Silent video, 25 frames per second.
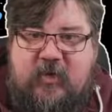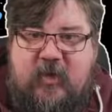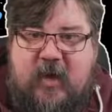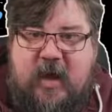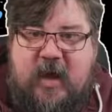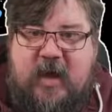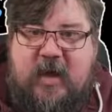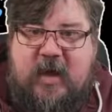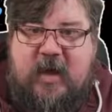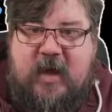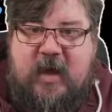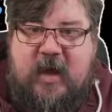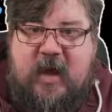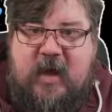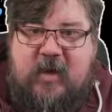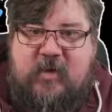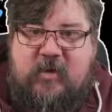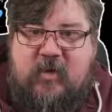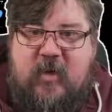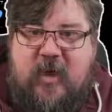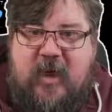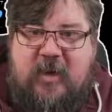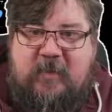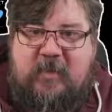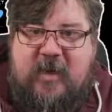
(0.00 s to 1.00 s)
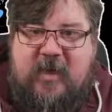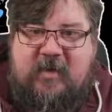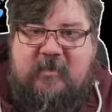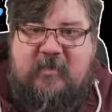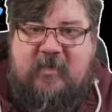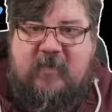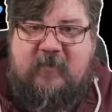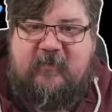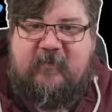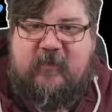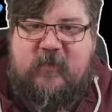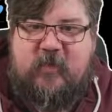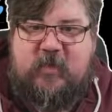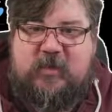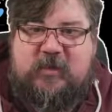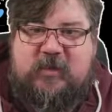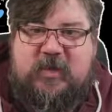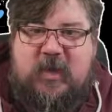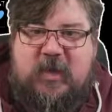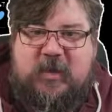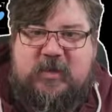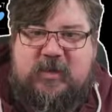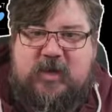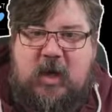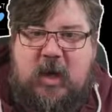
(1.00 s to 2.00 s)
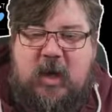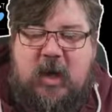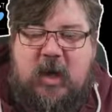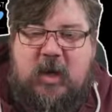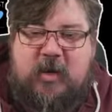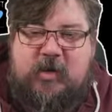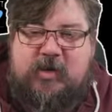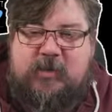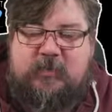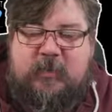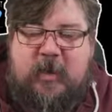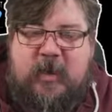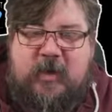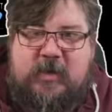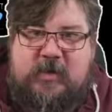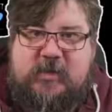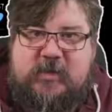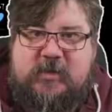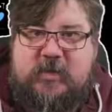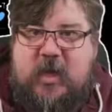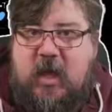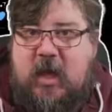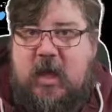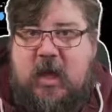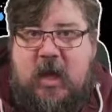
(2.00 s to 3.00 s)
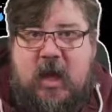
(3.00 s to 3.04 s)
to aka.ms/lunchbites.